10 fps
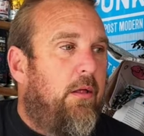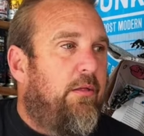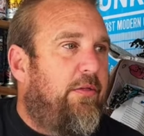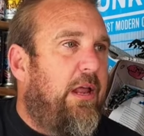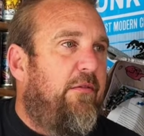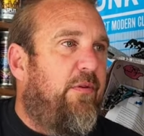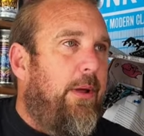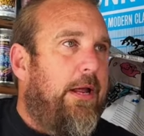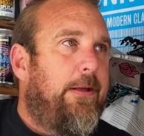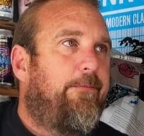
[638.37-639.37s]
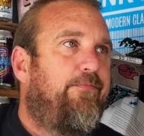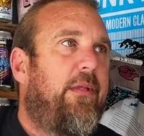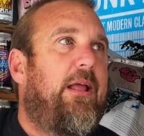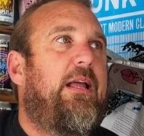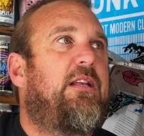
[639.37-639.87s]
the thing for me
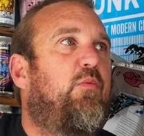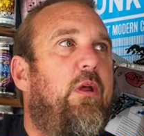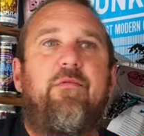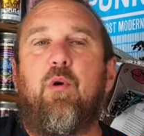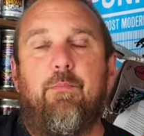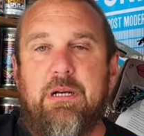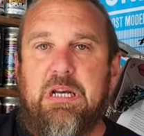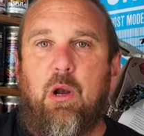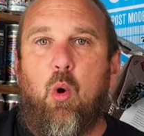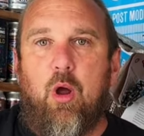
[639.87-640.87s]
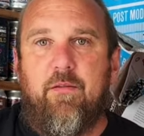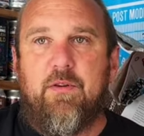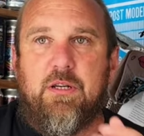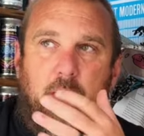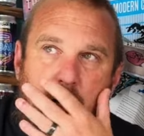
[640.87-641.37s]
is we've got busy
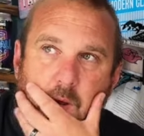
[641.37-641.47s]
lives.